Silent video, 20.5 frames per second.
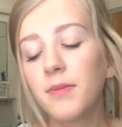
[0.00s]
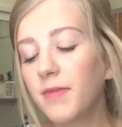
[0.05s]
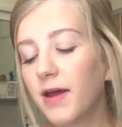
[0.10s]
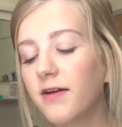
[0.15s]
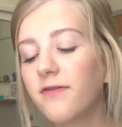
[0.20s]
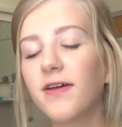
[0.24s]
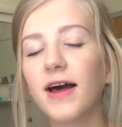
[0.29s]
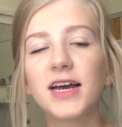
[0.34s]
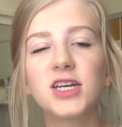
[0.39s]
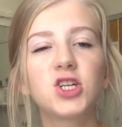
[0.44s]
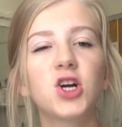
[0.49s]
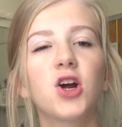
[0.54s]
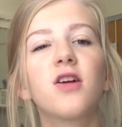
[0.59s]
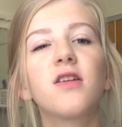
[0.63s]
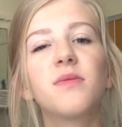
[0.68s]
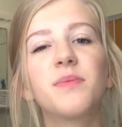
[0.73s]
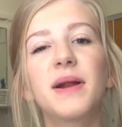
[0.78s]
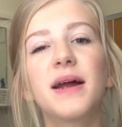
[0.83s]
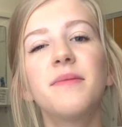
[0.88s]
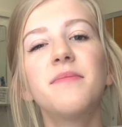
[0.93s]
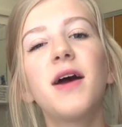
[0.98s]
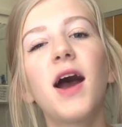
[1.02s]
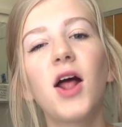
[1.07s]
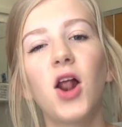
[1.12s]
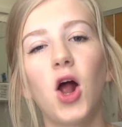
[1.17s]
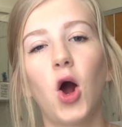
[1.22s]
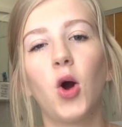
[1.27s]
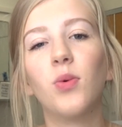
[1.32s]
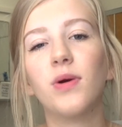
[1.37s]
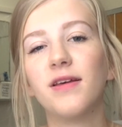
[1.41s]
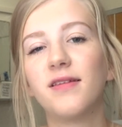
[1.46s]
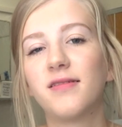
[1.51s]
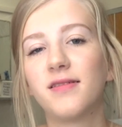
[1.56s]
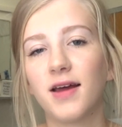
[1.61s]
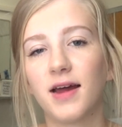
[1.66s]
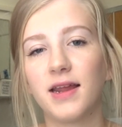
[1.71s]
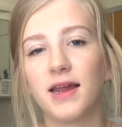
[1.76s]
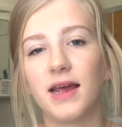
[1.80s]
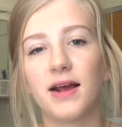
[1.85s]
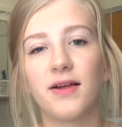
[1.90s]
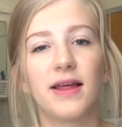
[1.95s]
make flashcards, but I'm not always
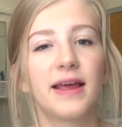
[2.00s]
studying.